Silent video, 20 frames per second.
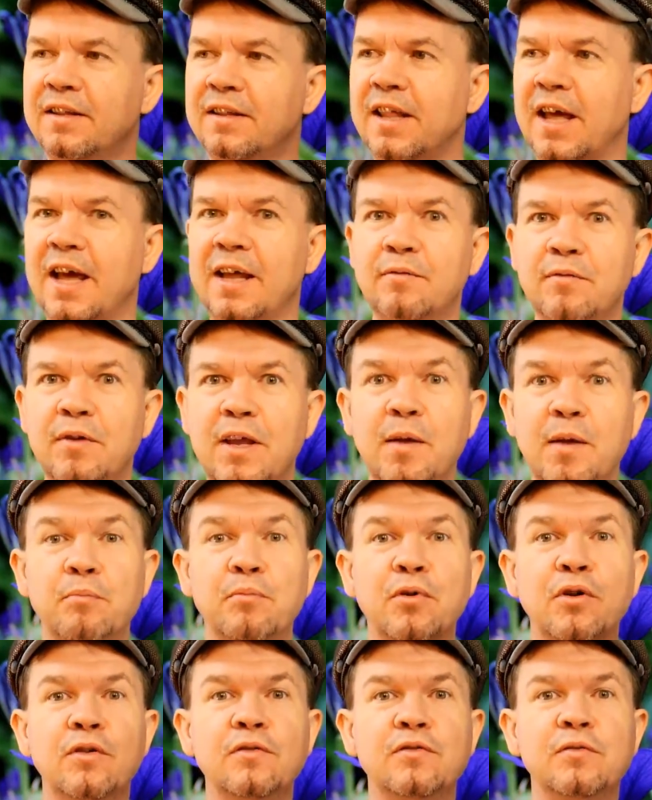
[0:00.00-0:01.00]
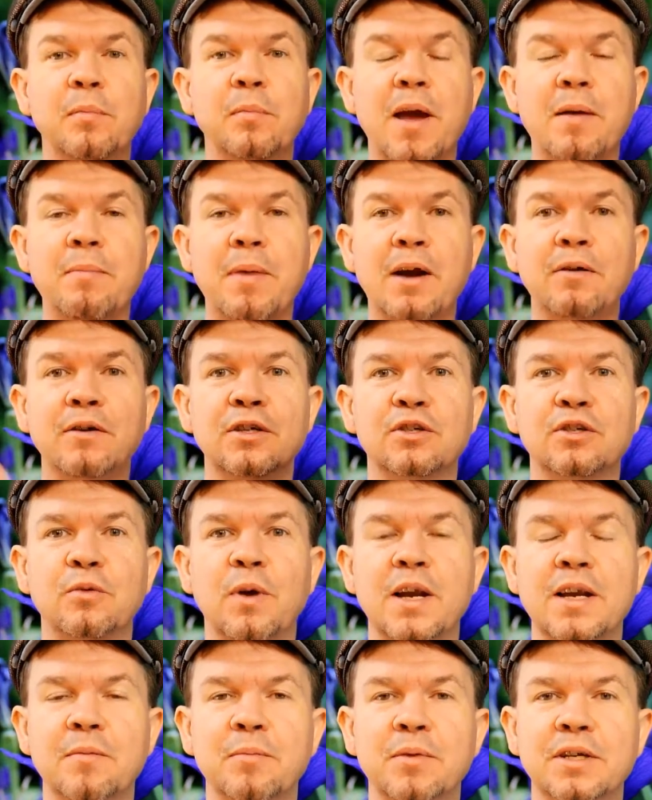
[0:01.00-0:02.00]
that improves my marriage
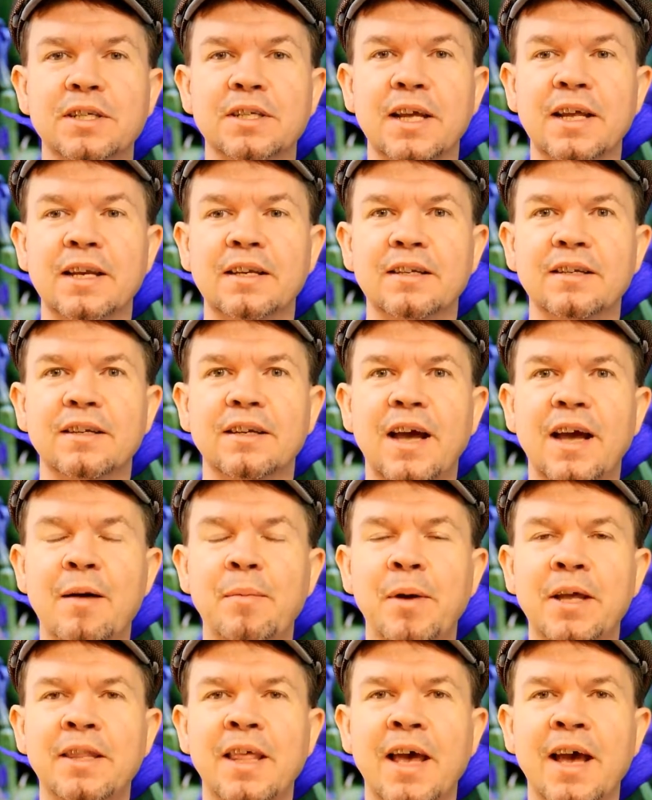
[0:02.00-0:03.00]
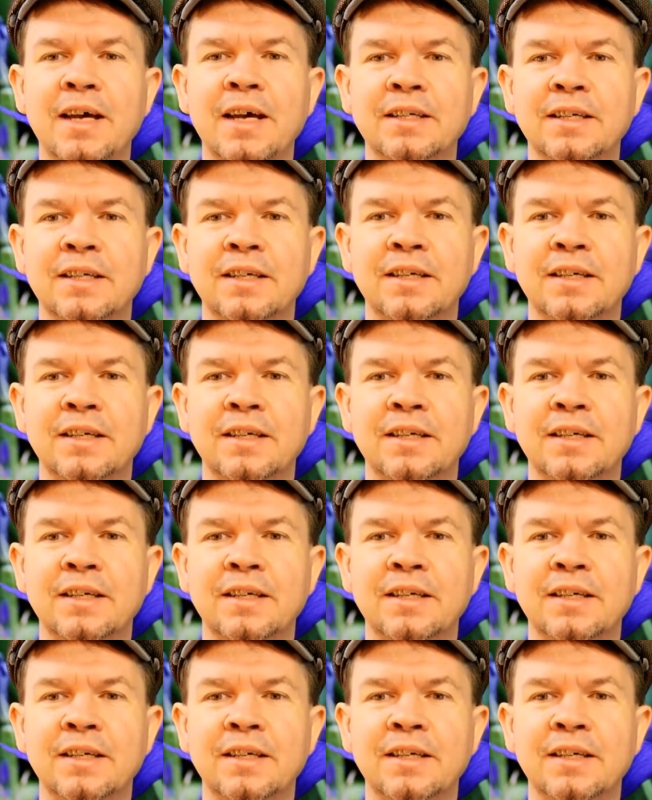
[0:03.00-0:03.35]
20%. How about that?